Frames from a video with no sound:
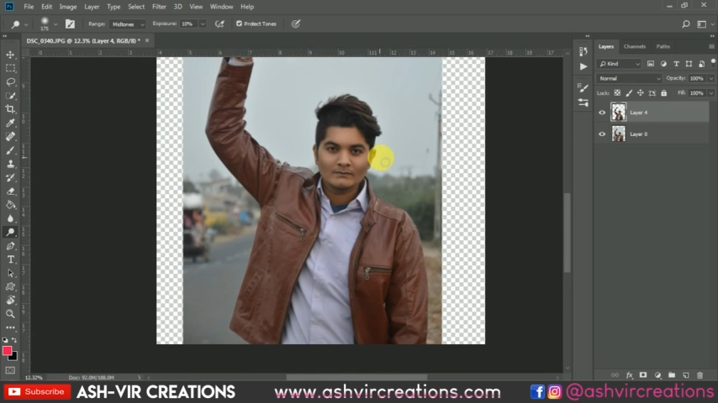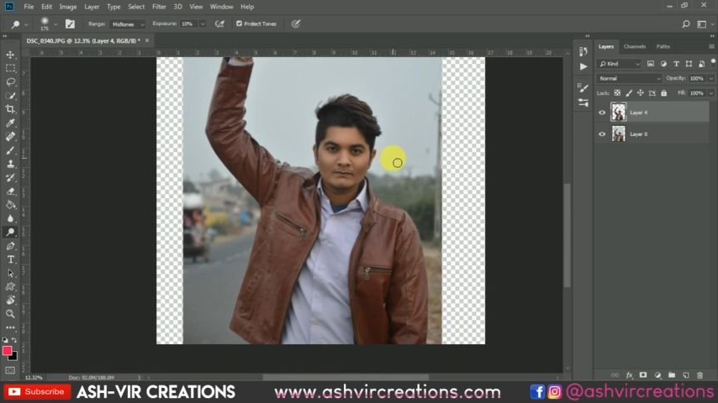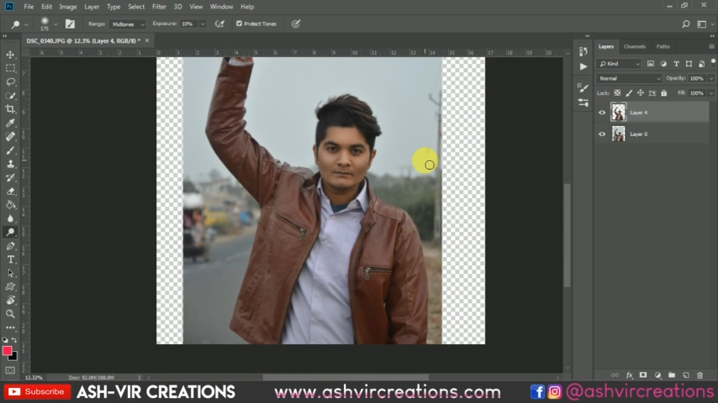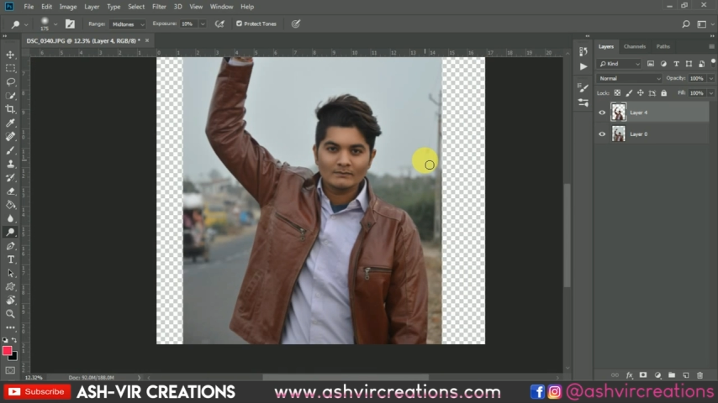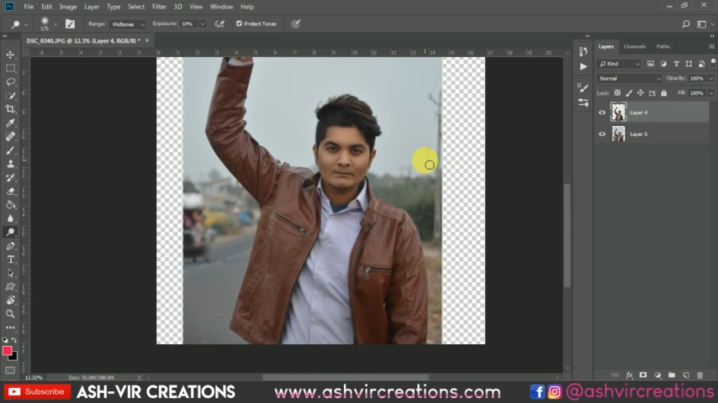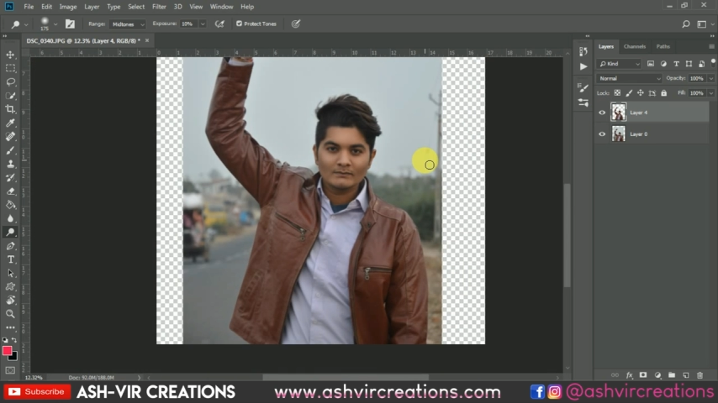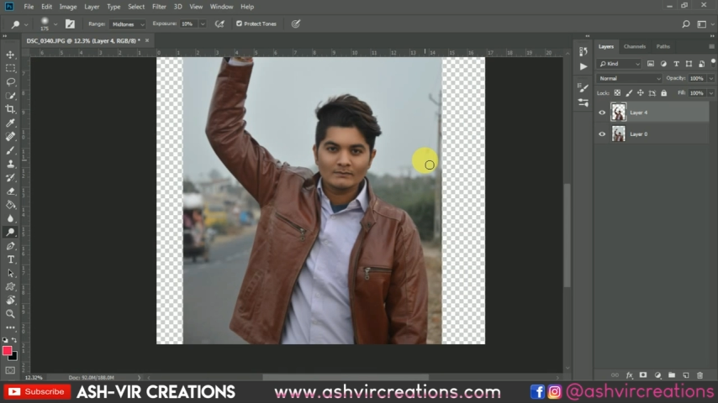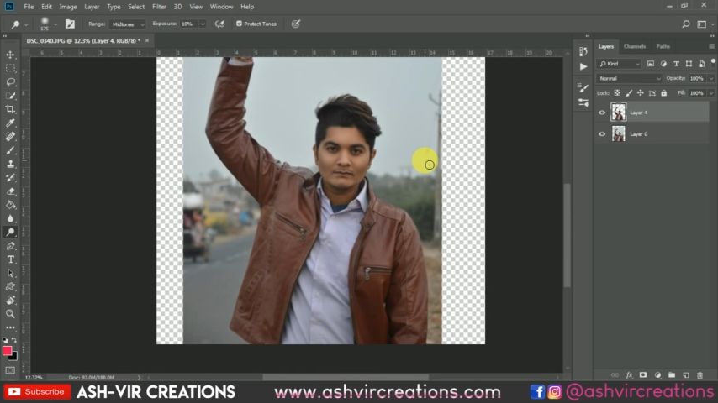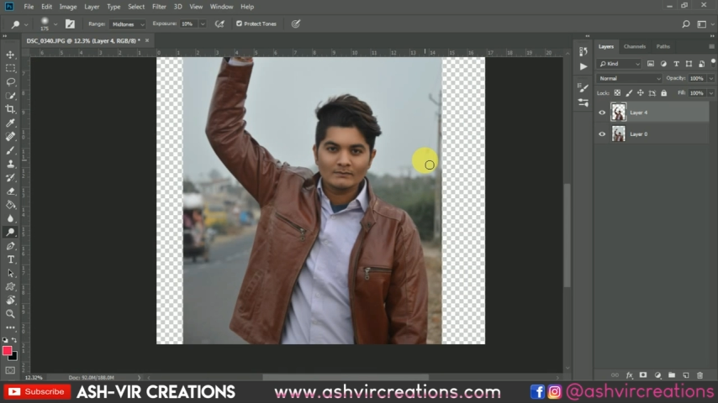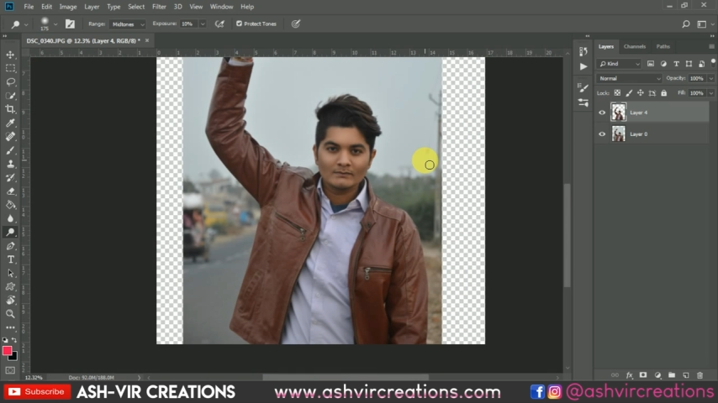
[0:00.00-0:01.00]

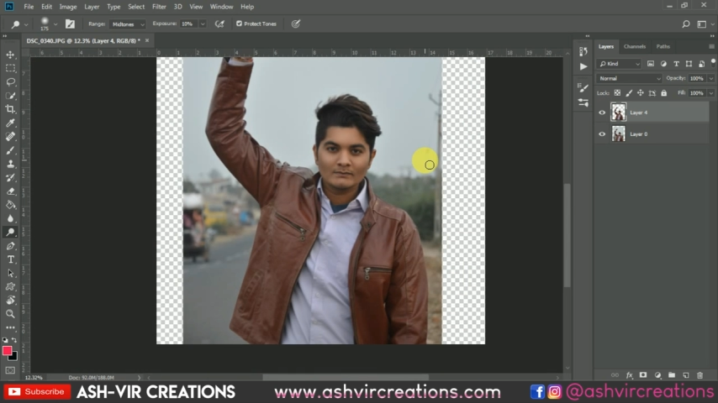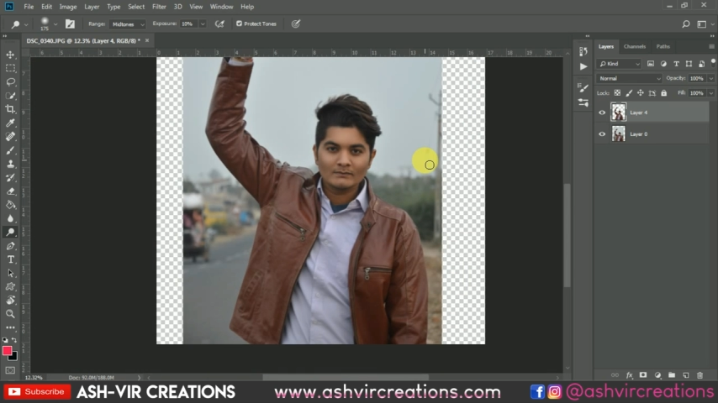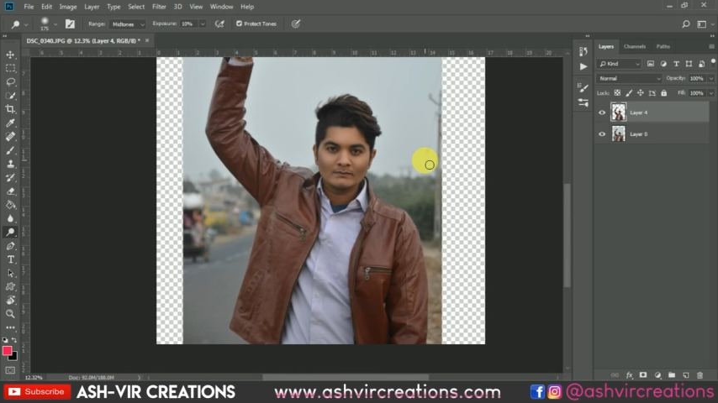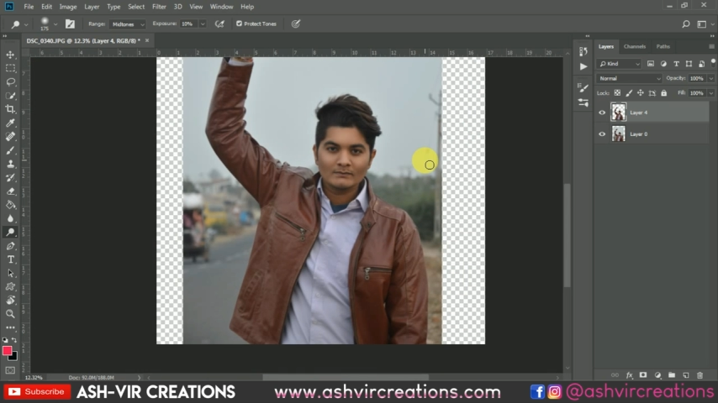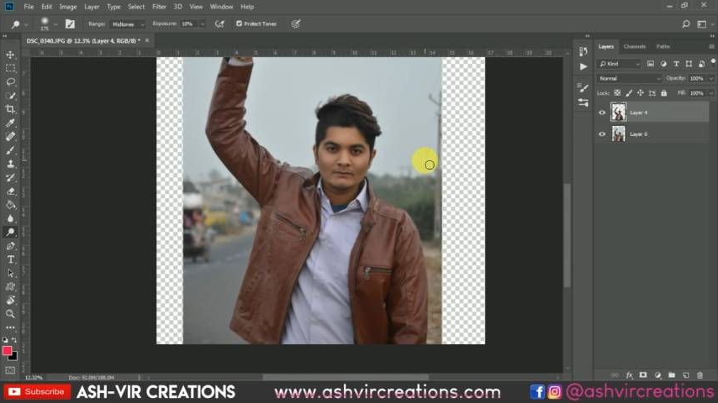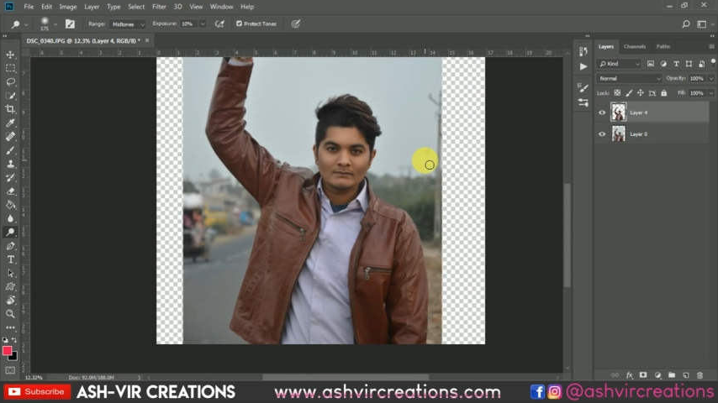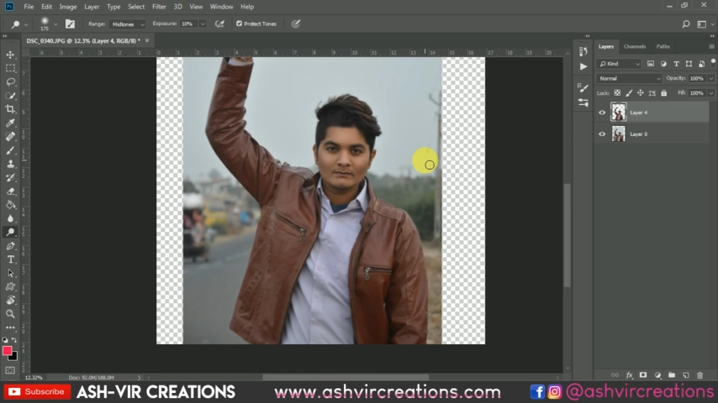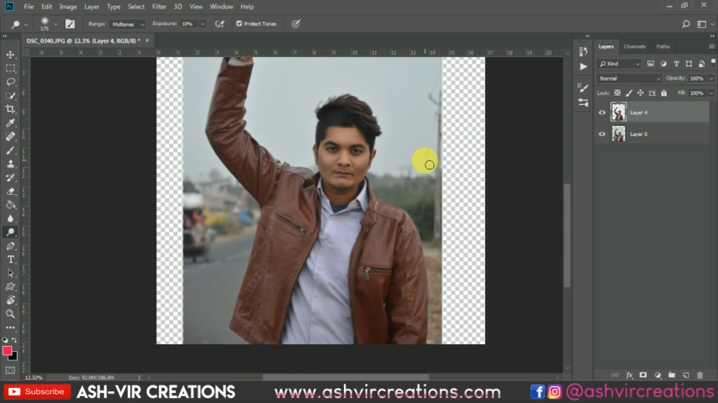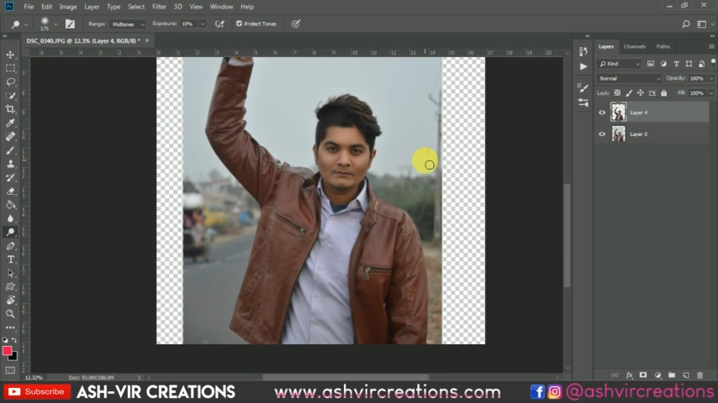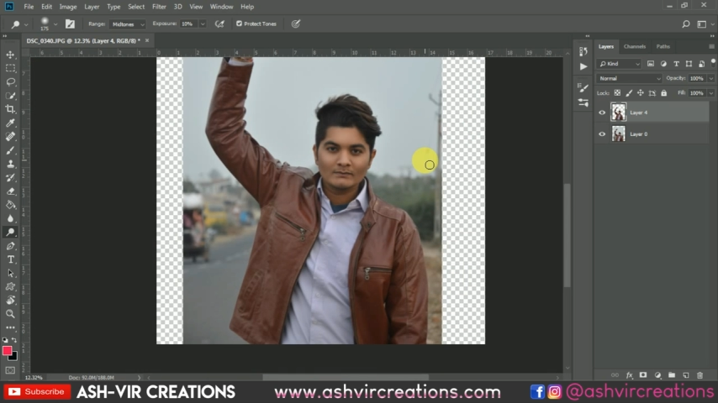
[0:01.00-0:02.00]

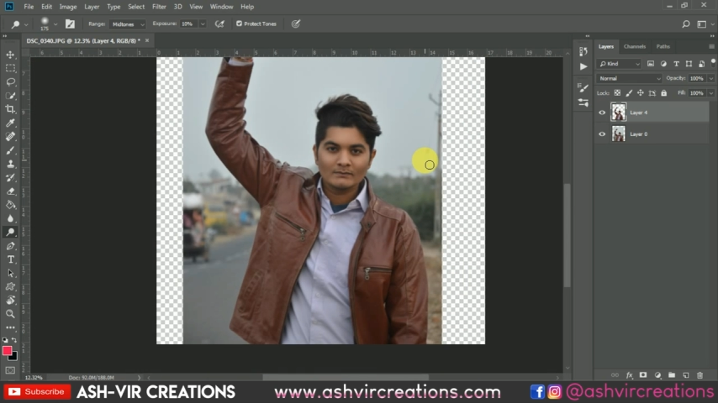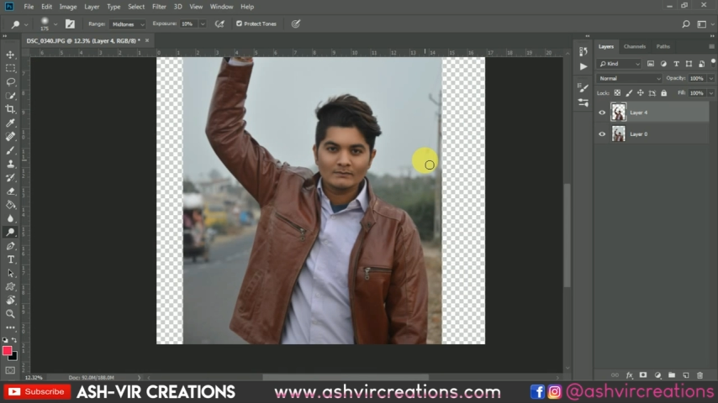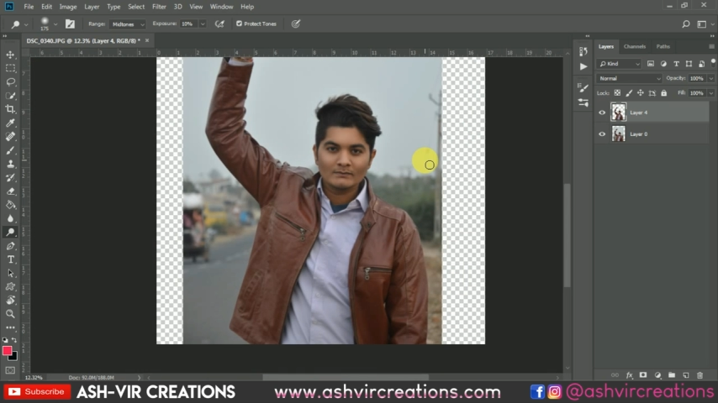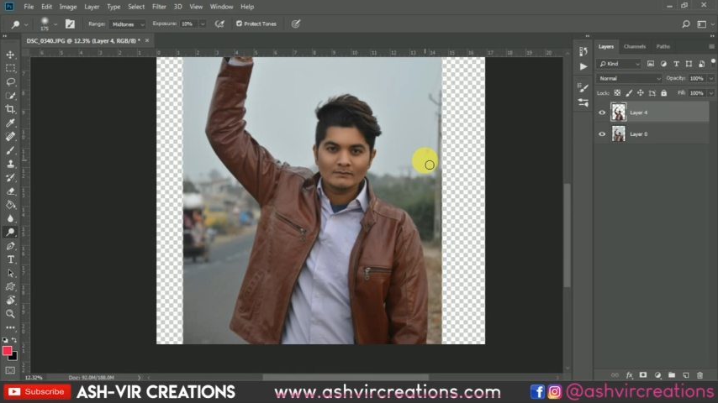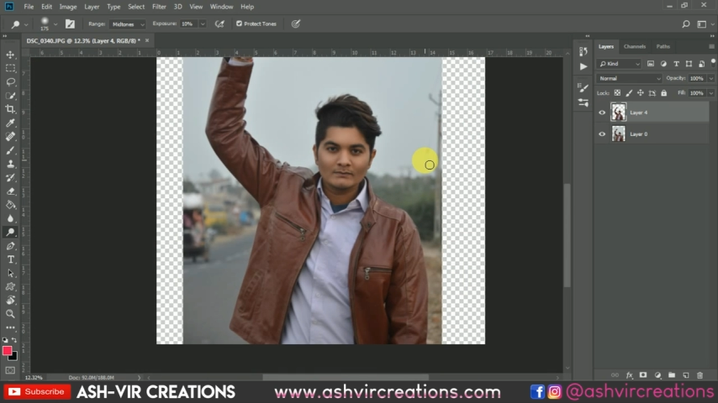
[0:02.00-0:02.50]
Nobody speaks.